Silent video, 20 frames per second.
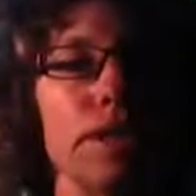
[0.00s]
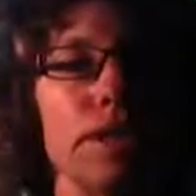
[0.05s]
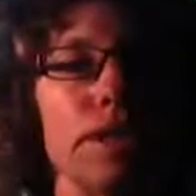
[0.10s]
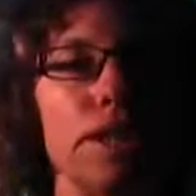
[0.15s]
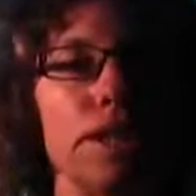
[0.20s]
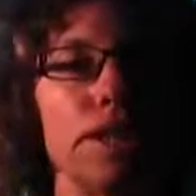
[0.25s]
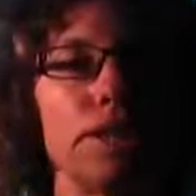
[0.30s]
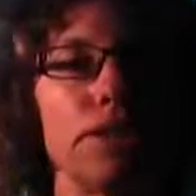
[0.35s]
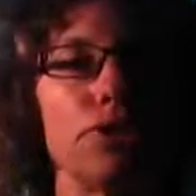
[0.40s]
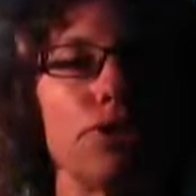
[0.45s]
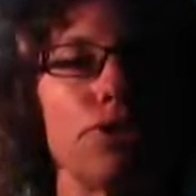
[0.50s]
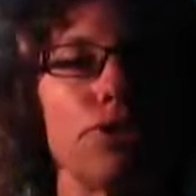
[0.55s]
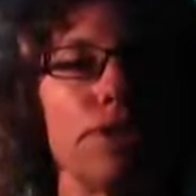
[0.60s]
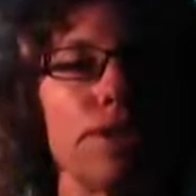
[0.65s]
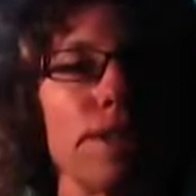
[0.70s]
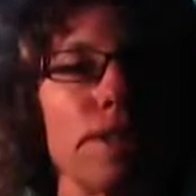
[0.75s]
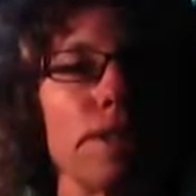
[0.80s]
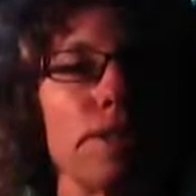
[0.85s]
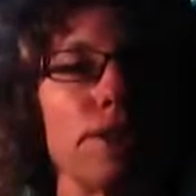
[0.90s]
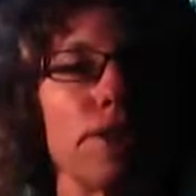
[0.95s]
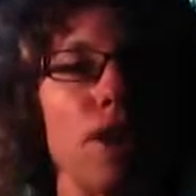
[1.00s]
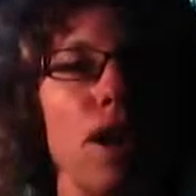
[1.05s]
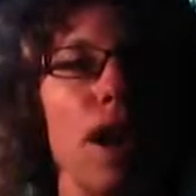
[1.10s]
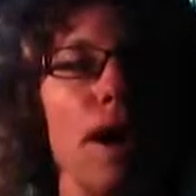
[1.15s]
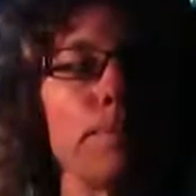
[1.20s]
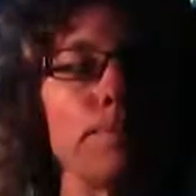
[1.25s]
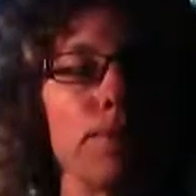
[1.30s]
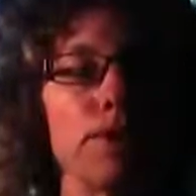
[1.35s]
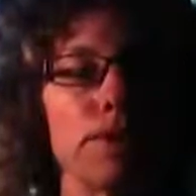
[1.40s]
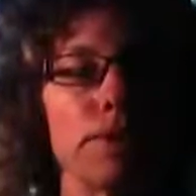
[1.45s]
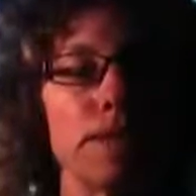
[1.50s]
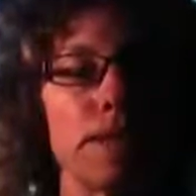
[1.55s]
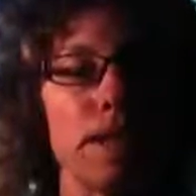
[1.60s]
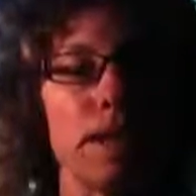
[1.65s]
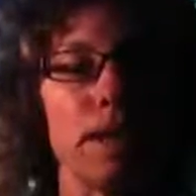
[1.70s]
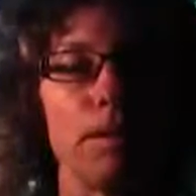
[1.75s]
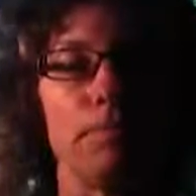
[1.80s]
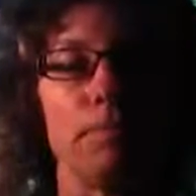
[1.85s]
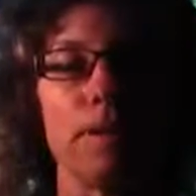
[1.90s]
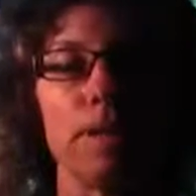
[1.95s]
the choices or options
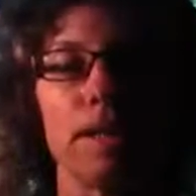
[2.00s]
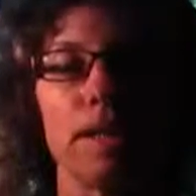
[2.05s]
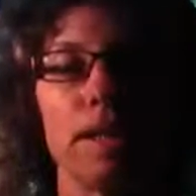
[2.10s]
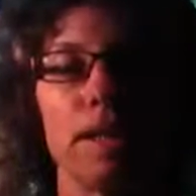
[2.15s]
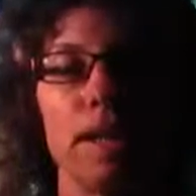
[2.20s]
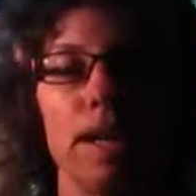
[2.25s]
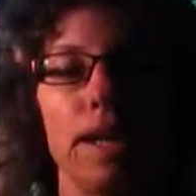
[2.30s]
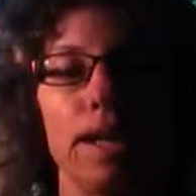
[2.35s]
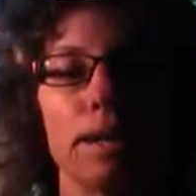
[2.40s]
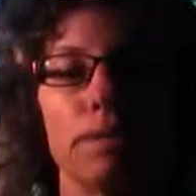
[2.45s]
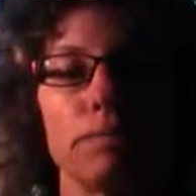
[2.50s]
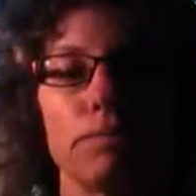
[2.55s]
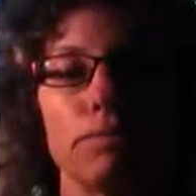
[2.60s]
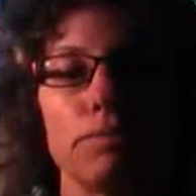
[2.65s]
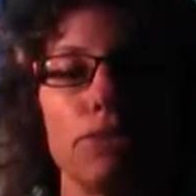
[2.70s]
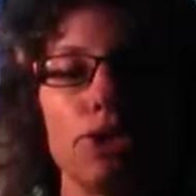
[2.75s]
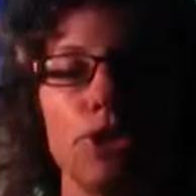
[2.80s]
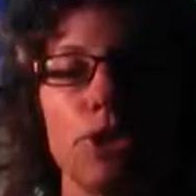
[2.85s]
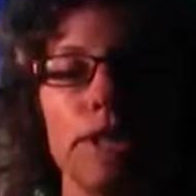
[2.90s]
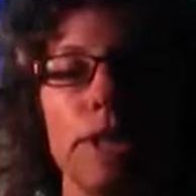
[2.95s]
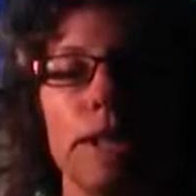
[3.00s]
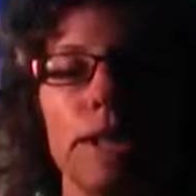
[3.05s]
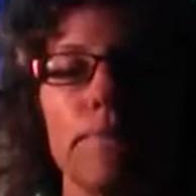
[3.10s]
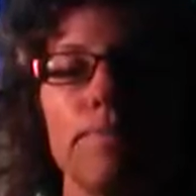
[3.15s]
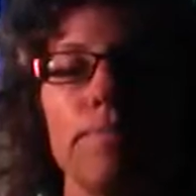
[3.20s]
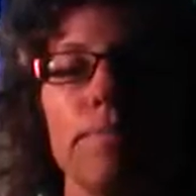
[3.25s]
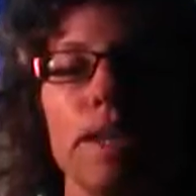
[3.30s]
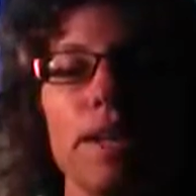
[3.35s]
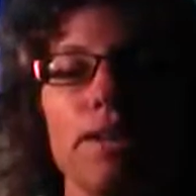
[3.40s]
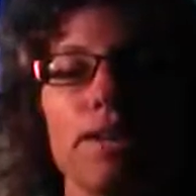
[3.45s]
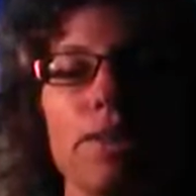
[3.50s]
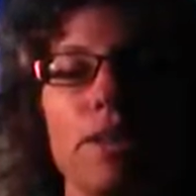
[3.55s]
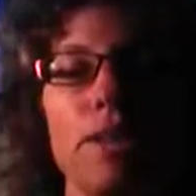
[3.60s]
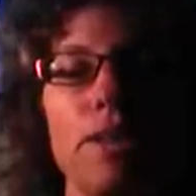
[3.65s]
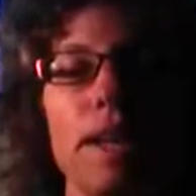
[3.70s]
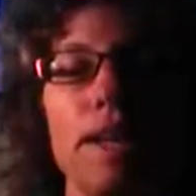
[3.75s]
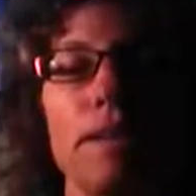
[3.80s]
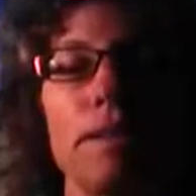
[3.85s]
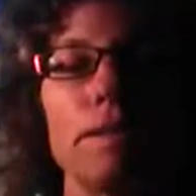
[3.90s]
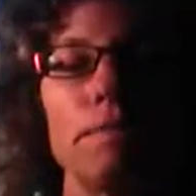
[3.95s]
can be tricky.
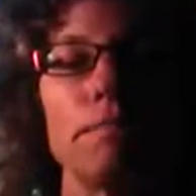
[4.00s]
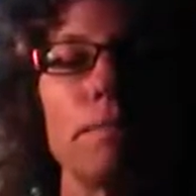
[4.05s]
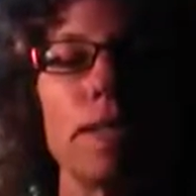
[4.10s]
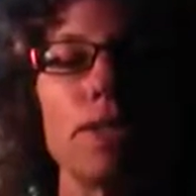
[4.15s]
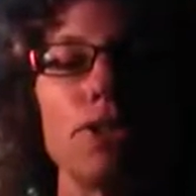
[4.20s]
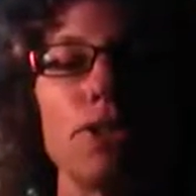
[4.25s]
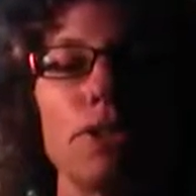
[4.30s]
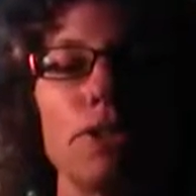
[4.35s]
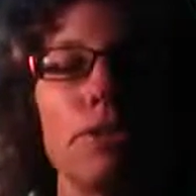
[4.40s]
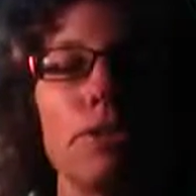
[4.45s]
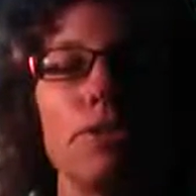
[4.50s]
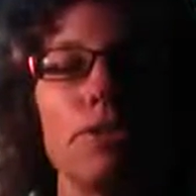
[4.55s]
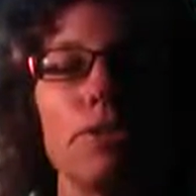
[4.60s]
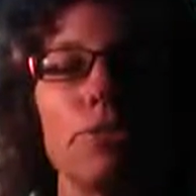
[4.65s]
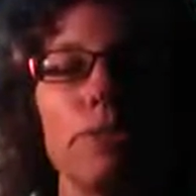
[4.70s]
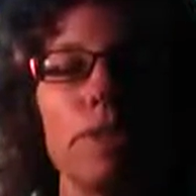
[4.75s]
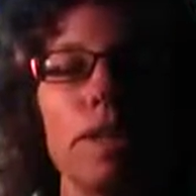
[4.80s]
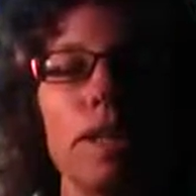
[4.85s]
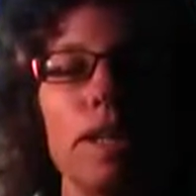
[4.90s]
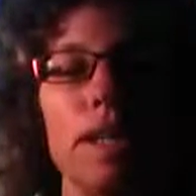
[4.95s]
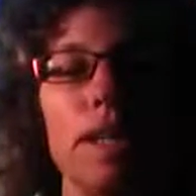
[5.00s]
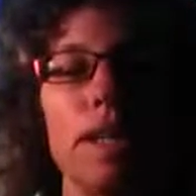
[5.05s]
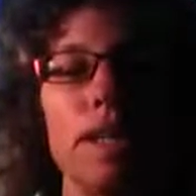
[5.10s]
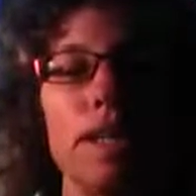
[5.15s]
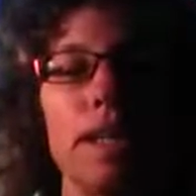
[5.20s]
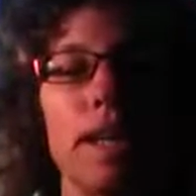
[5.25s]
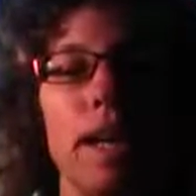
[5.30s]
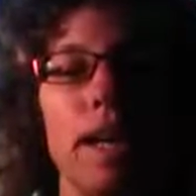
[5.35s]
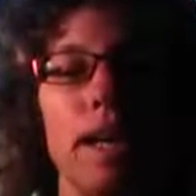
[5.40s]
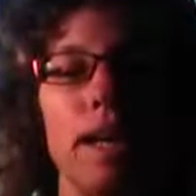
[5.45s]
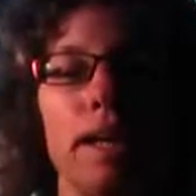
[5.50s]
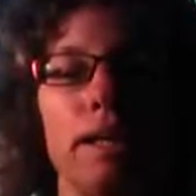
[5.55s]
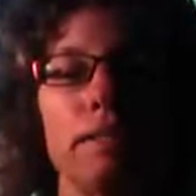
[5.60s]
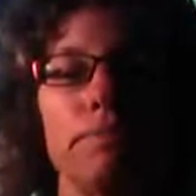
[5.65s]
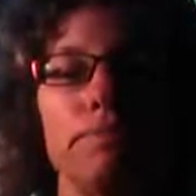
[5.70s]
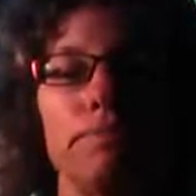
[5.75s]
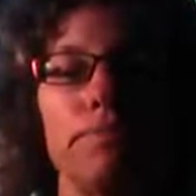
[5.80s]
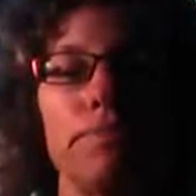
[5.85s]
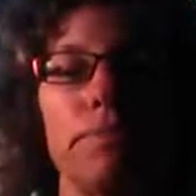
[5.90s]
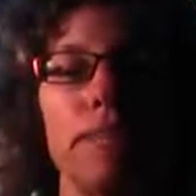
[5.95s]
So they mentioned three
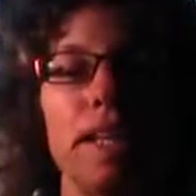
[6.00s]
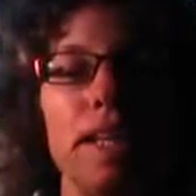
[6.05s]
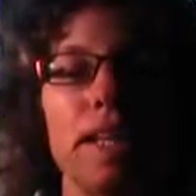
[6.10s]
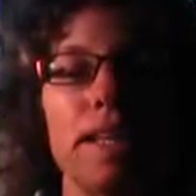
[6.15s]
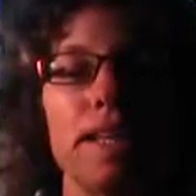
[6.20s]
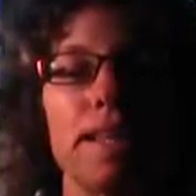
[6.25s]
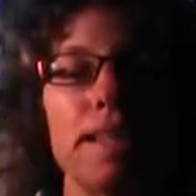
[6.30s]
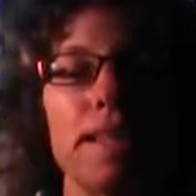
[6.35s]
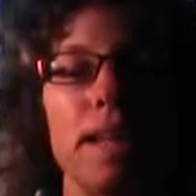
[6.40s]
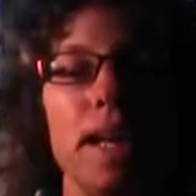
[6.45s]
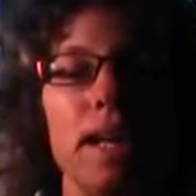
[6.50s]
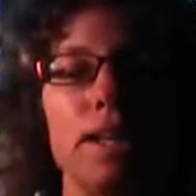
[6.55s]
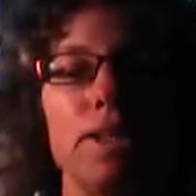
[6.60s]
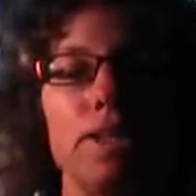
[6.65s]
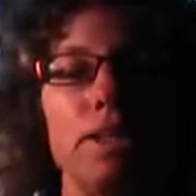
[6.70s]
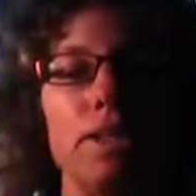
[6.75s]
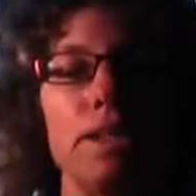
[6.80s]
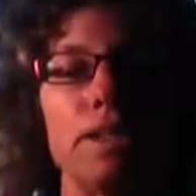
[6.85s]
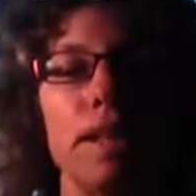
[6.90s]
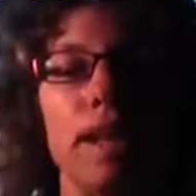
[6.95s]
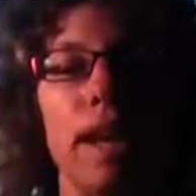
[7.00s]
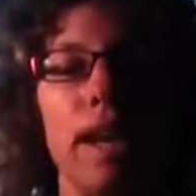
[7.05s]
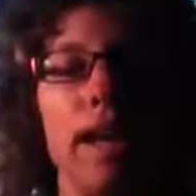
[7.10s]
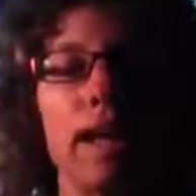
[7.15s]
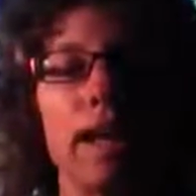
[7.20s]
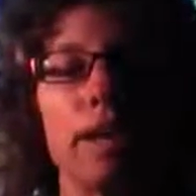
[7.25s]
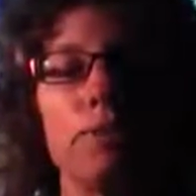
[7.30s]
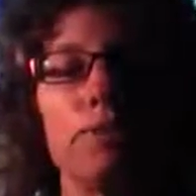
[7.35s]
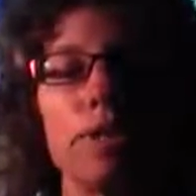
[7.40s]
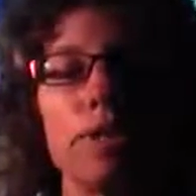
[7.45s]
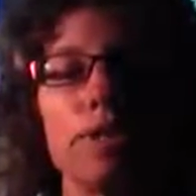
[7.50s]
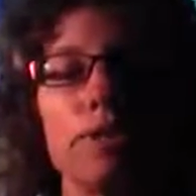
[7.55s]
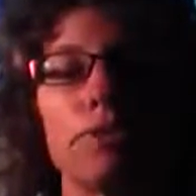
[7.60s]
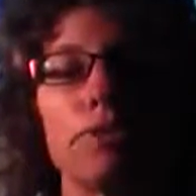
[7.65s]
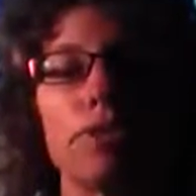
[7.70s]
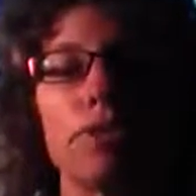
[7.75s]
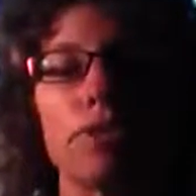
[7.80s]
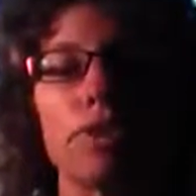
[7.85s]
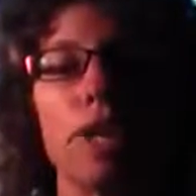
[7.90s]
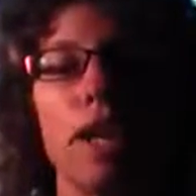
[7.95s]
things that a
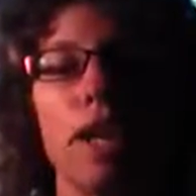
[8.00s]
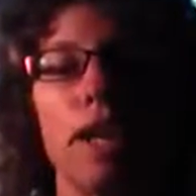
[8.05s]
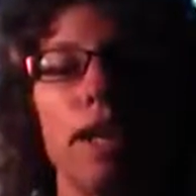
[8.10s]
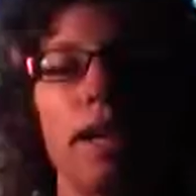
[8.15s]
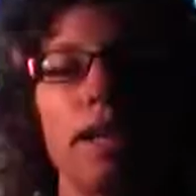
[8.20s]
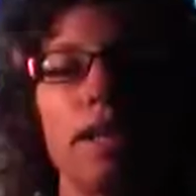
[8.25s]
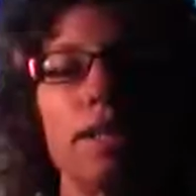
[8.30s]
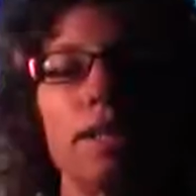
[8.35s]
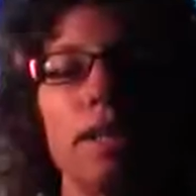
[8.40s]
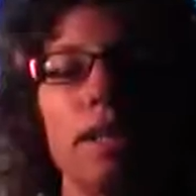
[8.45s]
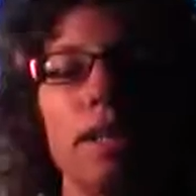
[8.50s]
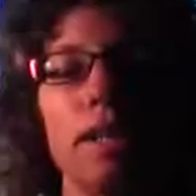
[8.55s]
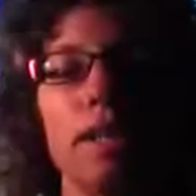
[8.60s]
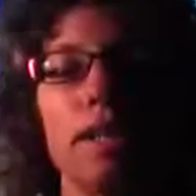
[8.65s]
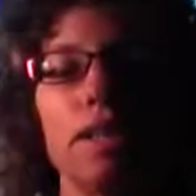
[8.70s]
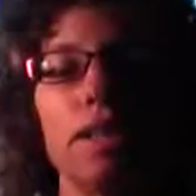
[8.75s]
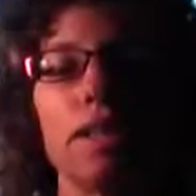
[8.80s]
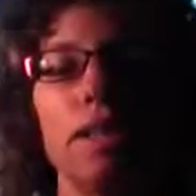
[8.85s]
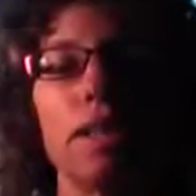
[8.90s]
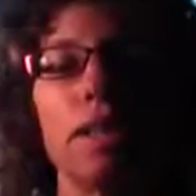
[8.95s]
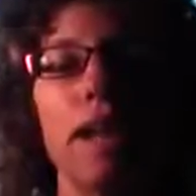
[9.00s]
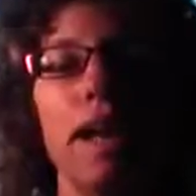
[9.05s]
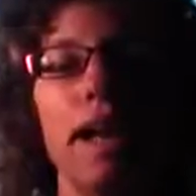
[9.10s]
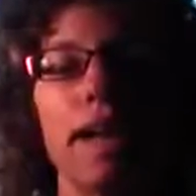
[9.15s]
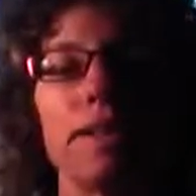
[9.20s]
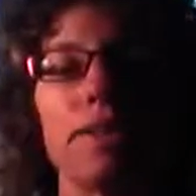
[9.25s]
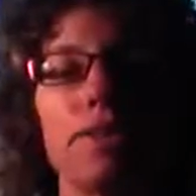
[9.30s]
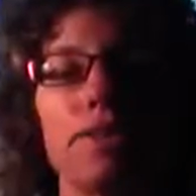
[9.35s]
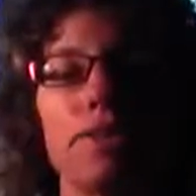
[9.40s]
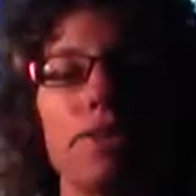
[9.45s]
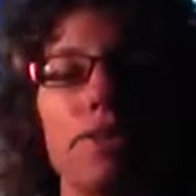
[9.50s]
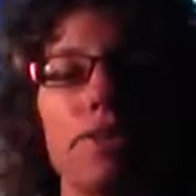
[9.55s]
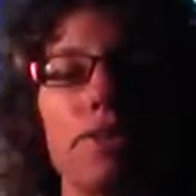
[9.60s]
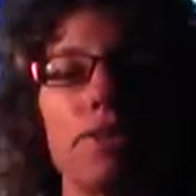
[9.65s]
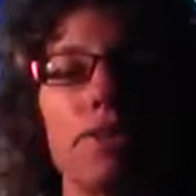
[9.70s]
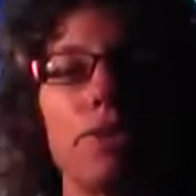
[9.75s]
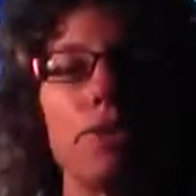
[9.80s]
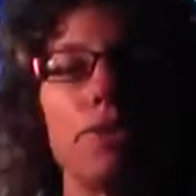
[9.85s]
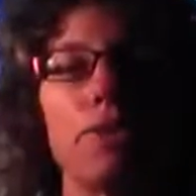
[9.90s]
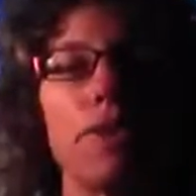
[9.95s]
researcher can utilize
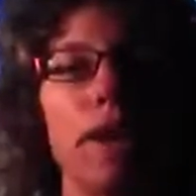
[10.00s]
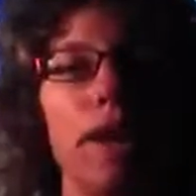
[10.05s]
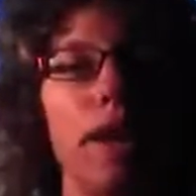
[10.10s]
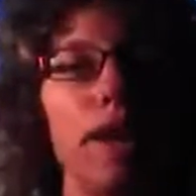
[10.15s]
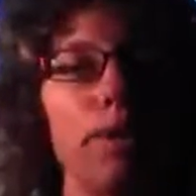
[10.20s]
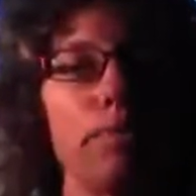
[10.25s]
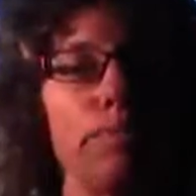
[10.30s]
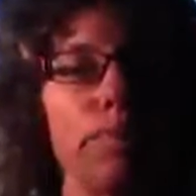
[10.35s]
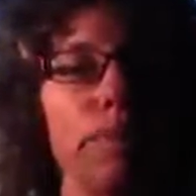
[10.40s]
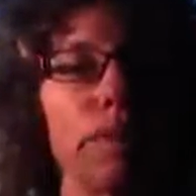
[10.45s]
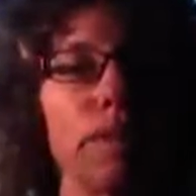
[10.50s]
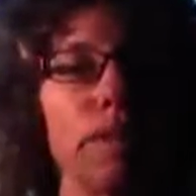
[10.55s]
to help